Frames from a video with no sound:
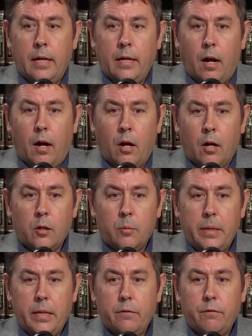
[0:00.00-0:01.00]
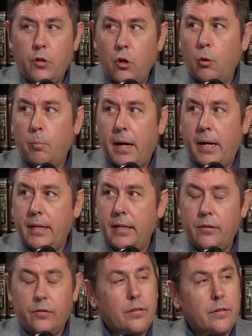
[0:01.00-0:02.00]
an army of
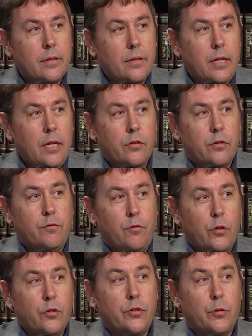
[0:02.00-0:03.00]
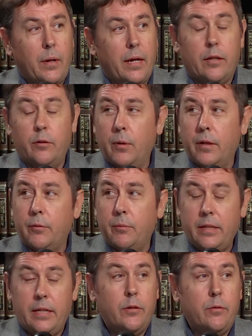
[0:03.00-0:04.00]
nobodies is a force to reckon with, and
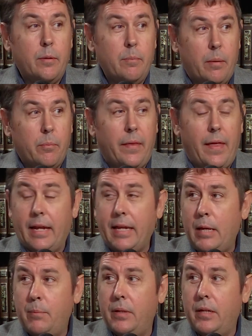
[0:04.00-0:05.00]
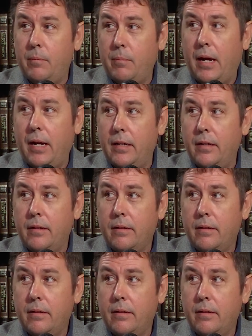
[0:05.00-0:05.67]
we need to remember that and keep it in mind.